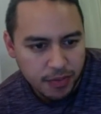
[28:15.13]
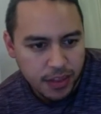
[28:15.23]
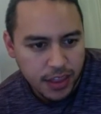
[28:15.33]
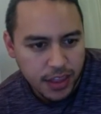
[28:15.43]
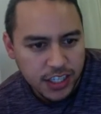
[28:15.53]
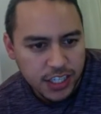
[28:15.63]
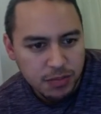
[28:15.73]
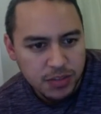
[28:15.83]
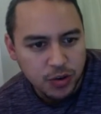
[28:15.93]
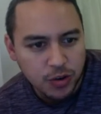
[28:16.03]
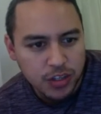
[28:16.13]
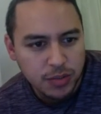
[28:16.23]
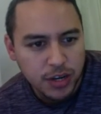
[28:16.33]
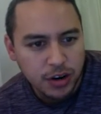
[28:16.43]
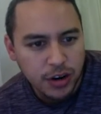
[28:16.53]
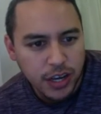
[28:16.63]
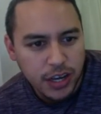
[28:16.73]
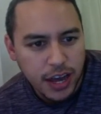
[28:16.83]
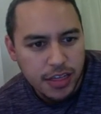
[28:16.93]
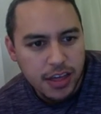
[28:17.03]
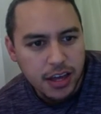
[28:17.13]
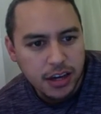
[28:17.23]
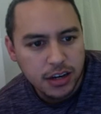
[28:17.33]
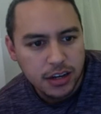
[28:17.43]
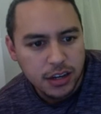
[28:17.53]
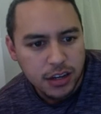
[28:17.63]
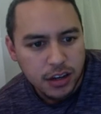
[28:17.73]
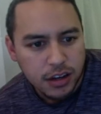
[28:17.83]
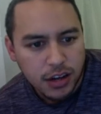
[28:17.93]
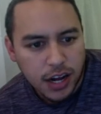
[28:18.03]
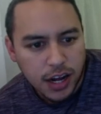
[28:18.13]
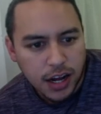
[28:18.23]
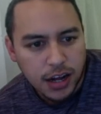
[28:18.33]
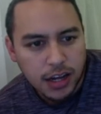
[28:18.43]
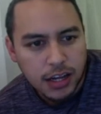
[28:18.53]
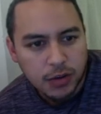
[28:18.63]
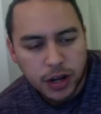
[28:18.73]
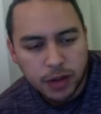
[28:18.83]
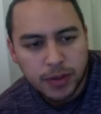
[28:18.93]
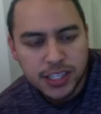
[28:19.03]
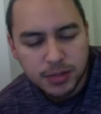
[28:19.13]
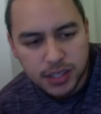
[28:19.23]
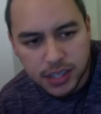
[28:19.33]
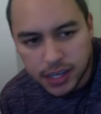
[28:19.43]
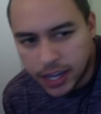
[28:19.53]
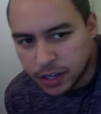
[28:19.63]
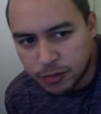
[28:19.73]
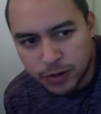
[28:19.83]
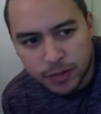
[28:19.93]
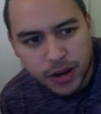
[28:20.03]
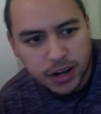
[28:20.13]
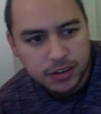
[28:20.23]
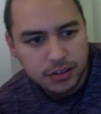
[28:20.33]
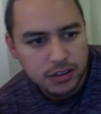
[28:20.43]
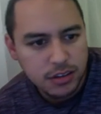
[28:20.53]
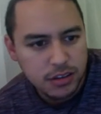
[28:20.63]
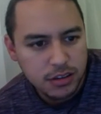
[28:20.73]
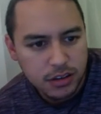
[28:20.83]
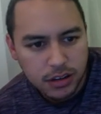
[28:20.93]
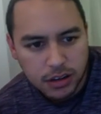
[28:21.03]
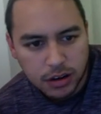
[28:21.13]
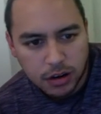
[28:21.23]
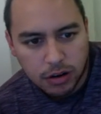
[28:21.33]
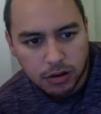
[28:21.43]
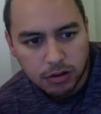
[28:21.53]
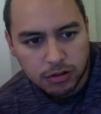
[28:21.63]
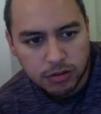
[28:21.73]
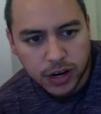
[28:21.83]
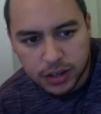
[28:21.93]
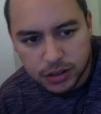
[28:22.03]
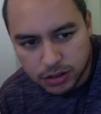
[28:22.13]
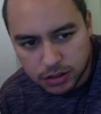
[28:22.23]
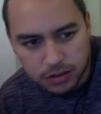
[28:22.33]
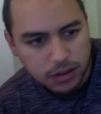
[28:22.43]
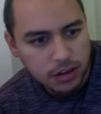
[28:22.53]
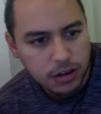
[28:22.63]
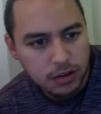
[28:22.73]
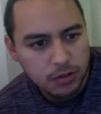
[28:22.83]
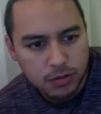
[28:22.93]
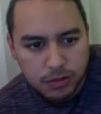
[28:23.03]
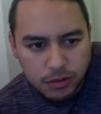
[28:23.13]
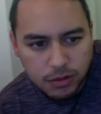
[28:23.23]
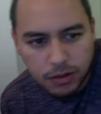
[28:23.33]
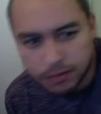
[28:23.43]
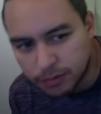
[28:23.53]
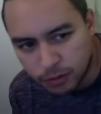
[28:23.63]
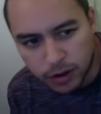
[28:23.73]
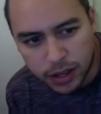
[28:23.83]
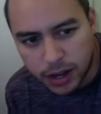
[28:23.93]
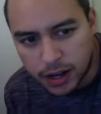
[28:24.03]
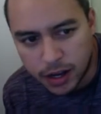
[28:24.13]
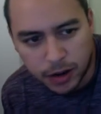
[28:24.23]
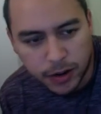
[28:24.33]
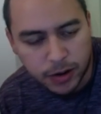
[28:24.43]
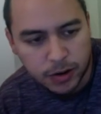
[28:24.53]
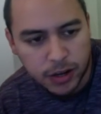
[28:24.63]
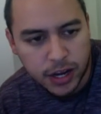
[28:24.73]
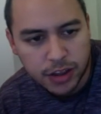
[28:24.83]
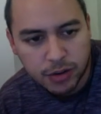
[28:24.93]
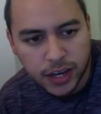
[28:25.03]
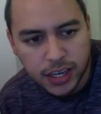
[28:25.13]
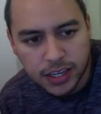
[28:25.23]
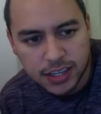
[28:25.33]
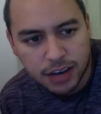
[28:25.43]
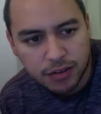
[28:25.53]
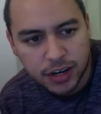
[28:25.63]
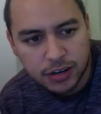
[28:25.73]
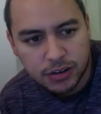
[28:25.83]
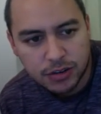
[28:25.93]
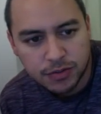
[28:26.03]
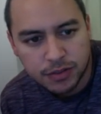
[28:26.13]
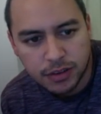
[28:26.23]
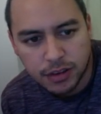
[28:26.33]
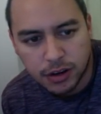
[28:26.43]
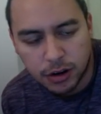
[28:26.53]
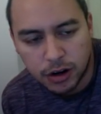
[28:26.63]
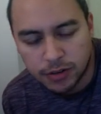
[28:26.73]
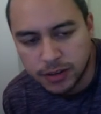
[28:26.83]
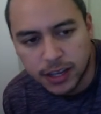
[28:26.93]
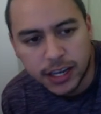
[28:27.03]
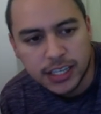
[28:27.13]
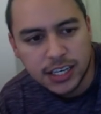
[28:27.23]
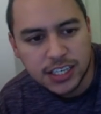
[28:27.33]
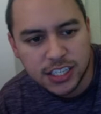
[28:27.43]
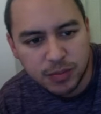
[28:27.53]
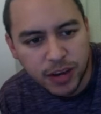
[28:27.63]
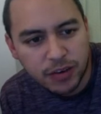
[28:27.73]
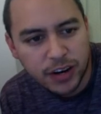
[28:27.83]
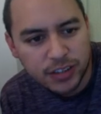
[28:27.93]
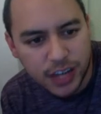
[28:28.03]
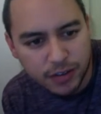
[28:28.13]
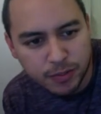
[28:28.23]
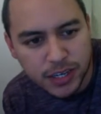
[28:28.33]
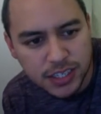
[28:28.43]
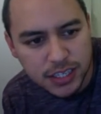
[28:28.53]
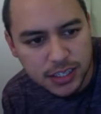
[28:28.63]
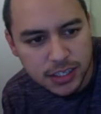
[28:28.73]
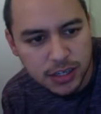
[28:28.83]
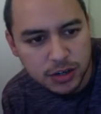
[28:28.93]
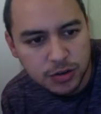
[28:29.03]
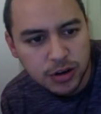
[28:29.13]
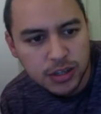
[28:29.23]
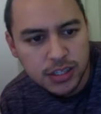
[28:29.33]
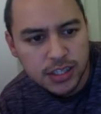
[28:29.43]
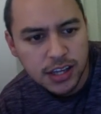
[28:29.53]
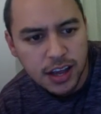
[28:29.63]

This team is going to be hurting, I think. Well, Ben Simmons can get you rebounds, you know, Randall, you know, a lot of the rankings have Randall, or at least anticipating Randall to have a big season in New Orleans.